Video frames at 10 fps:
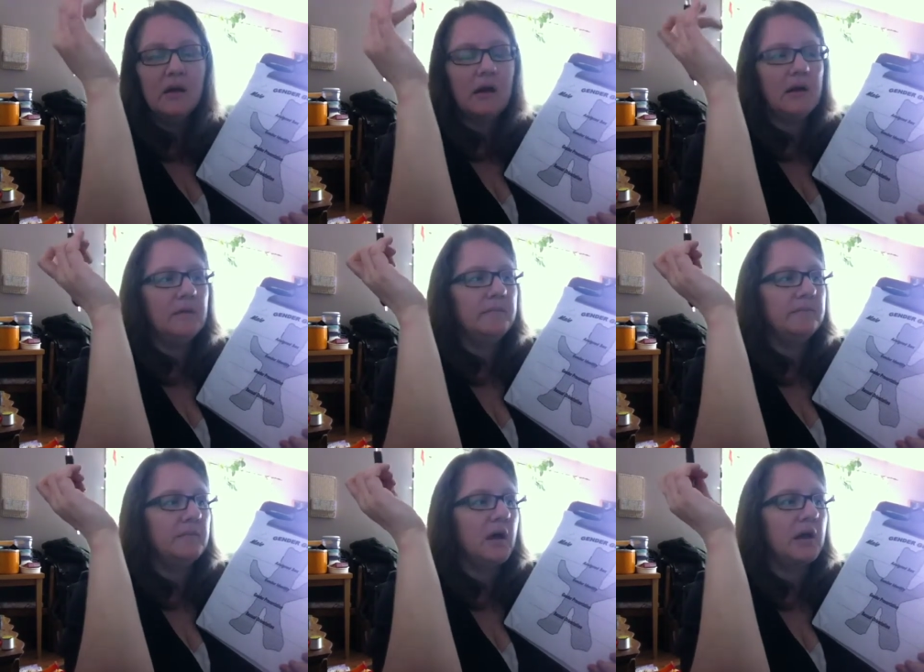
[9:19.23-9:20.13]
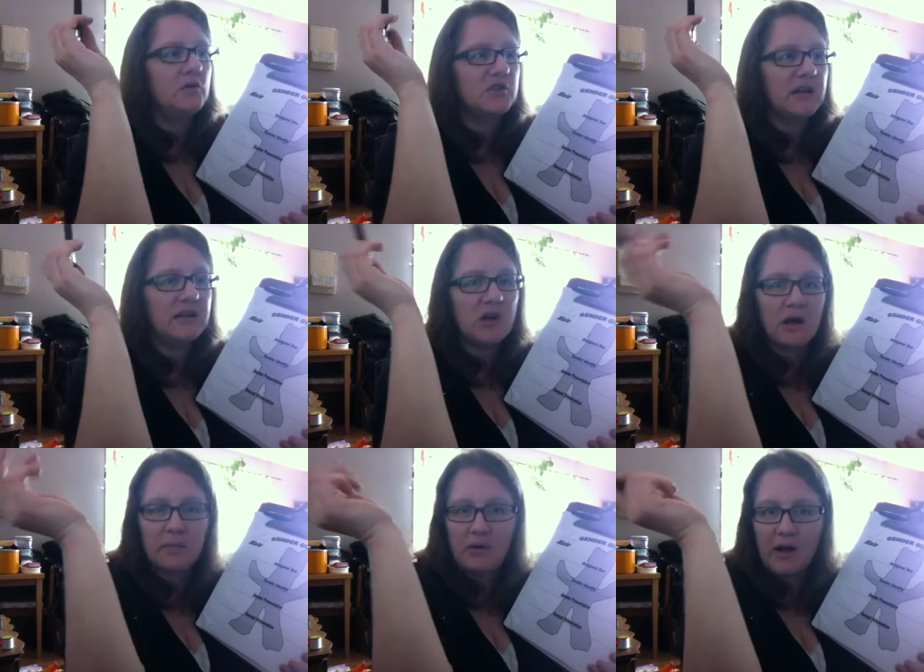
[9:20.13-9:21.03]
Um, I usually
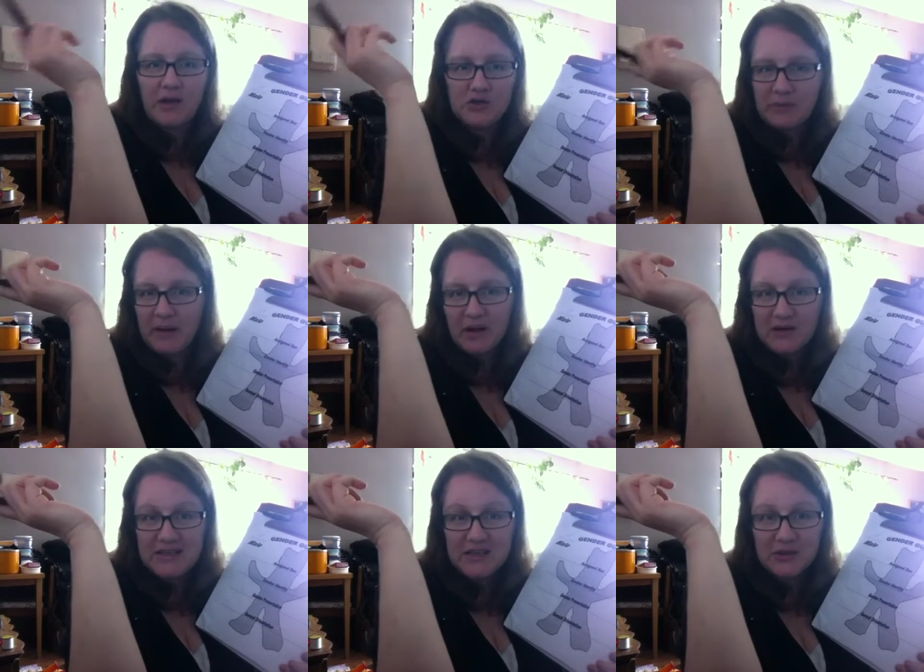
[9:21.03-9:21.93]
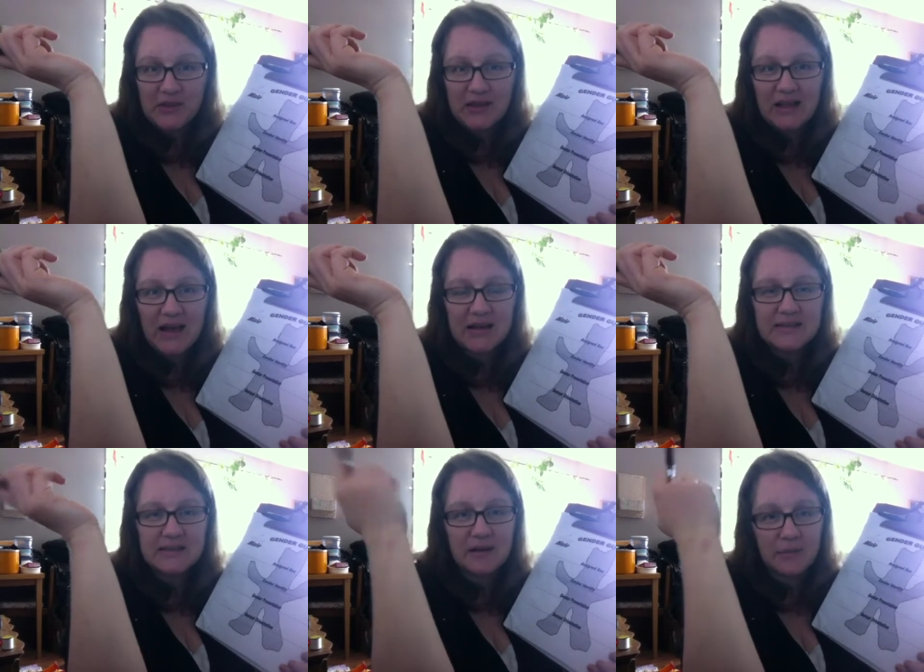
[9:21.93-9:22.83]
talk about I usually pick out a teacher in the
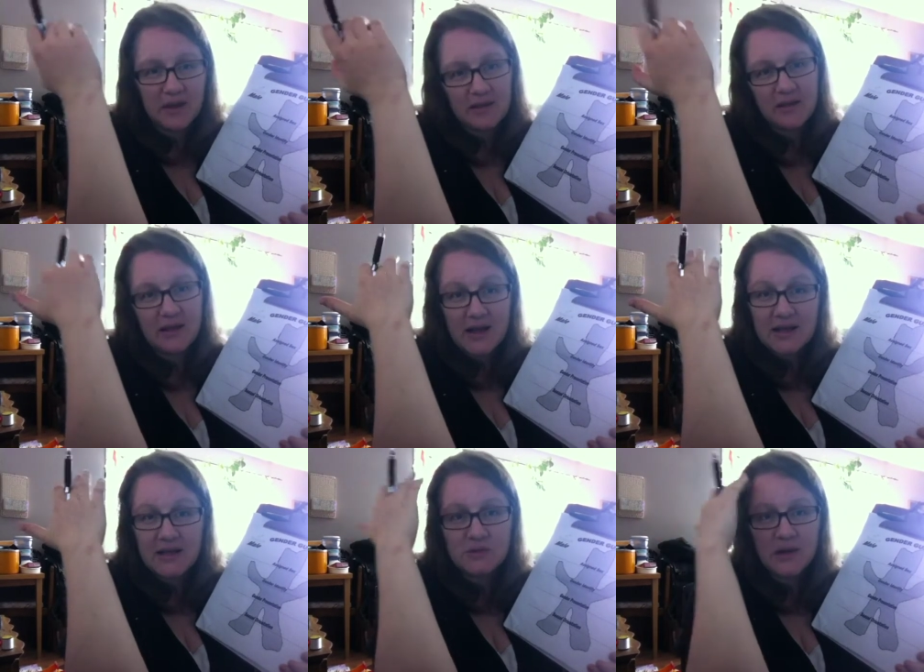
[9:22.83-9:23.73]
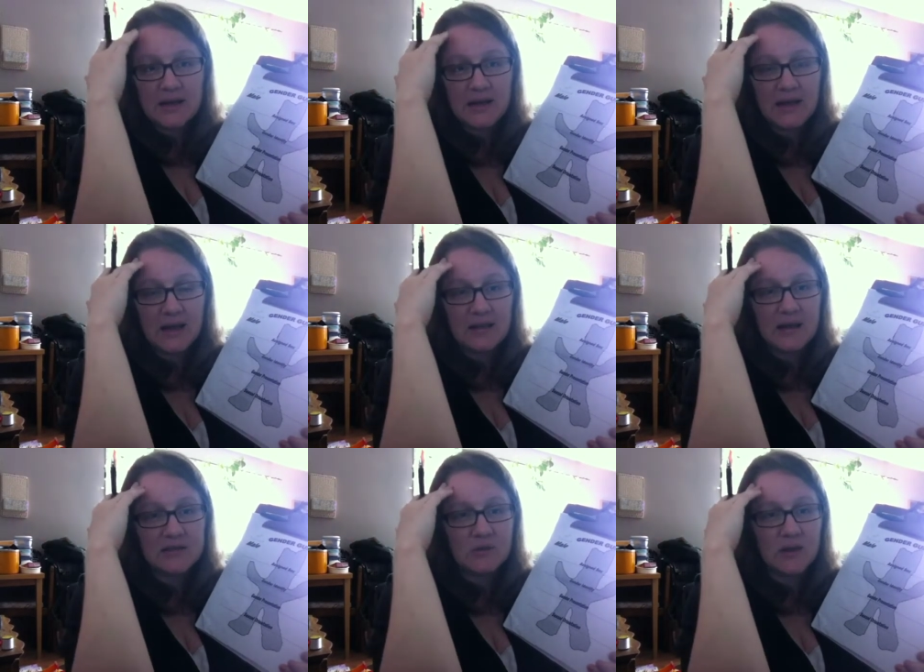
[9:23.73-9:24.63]
class. Um, in the case when I did it at the
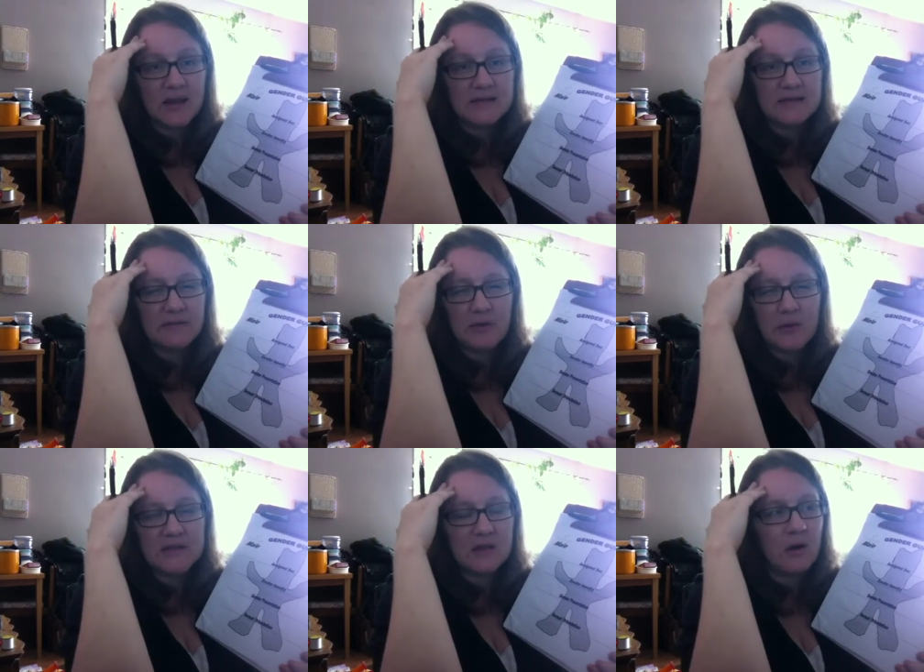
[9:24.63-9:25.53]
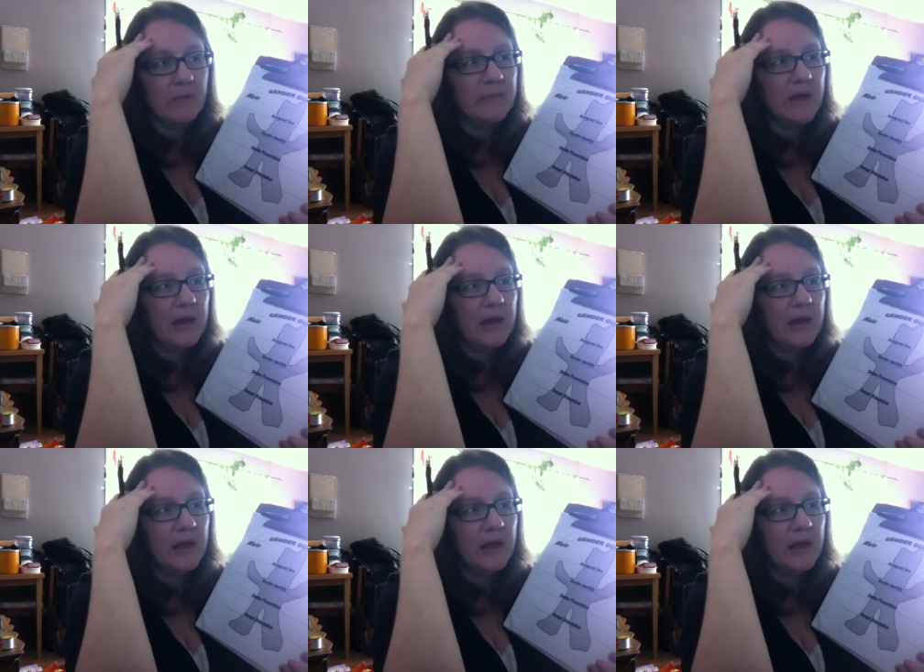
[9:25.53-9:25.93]
high school last few weeks ago,